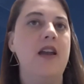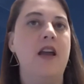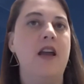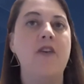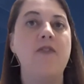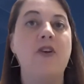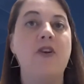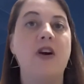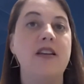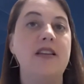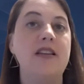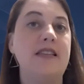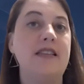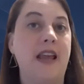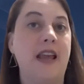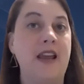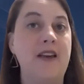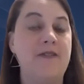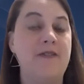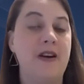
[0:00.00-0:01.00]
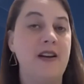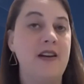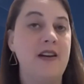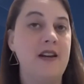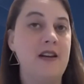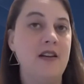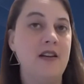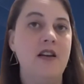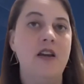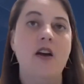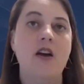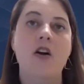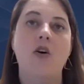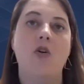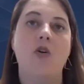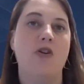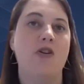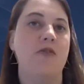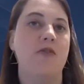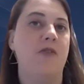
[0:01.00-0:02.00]
Now you've got a state funding,
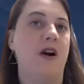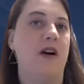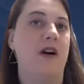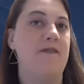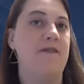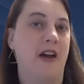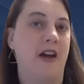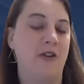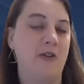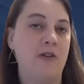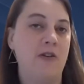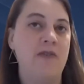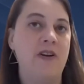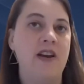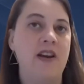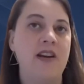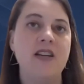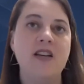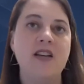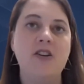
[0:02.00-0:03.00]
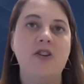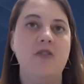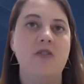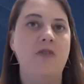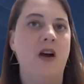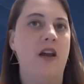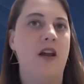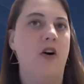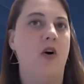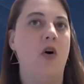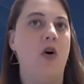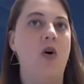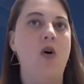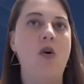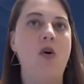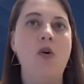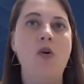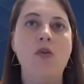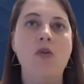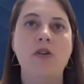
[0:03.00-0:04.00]
or you've got federal funding. You've got a
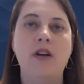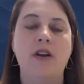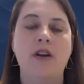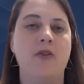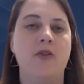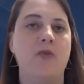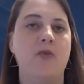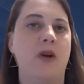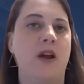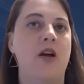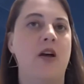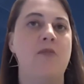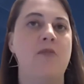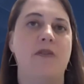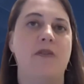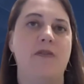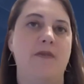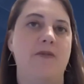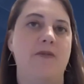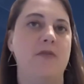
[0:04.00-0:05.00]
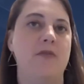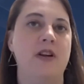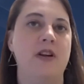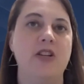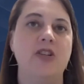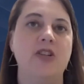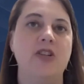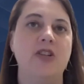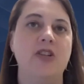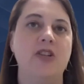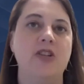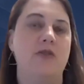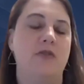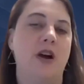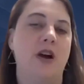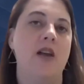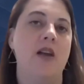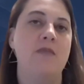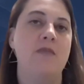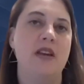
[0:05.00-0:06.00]
whole nother realm of information that you've
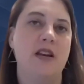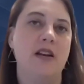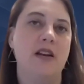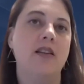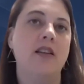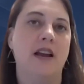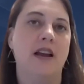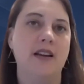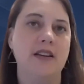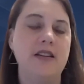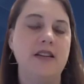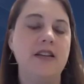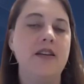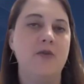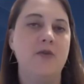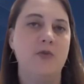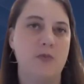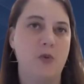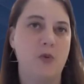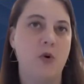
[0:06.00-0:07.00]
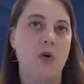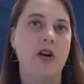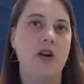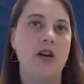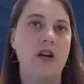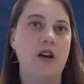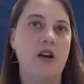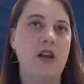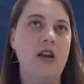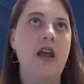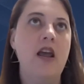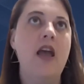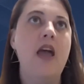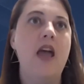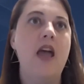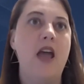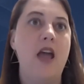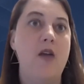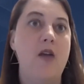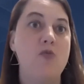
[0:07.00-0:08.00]
got to be collecting and reporting on,
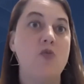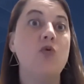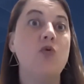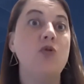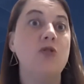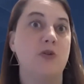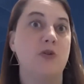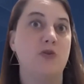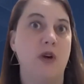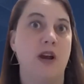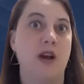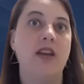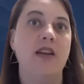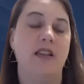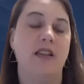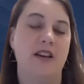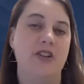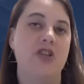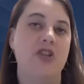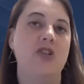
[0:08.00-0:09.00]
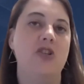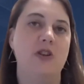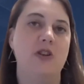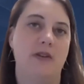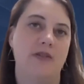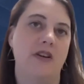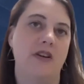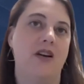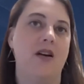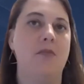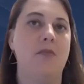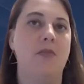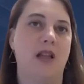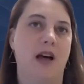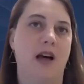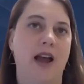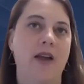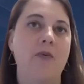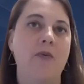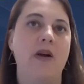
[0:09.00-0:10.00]
and rules and regulations you have to
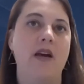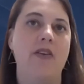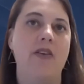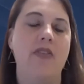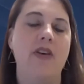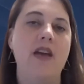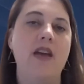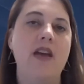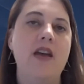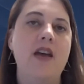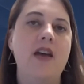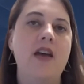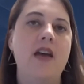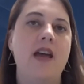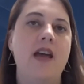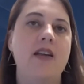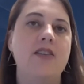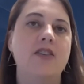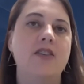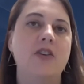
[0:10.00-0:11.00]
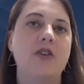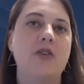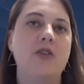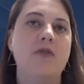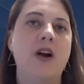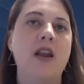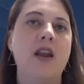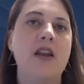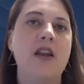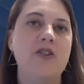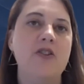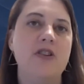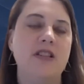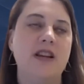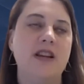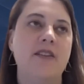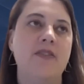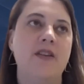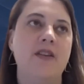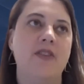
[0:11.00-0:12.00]
comply with. And so you've got to
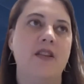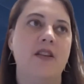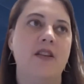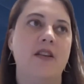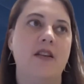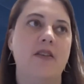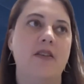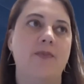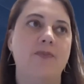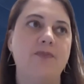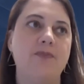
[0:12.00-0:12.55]
understand that the